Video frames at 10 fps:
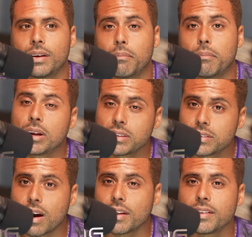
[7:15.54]
But
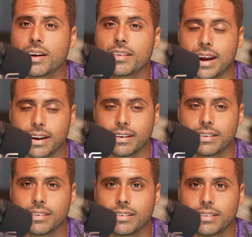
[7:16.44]
on the other hand,
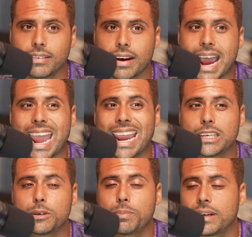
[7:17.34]
I
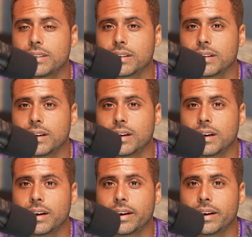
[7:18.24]
expect
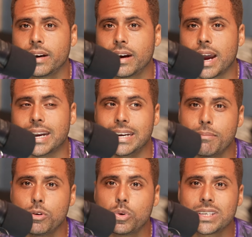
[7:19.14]
a
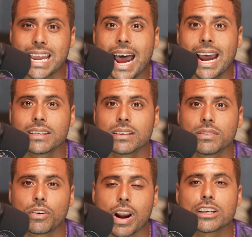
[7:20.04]
debut start
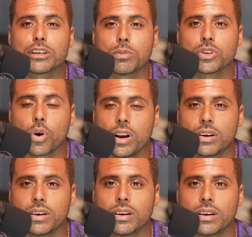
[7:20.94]
for Rasmus Højlund.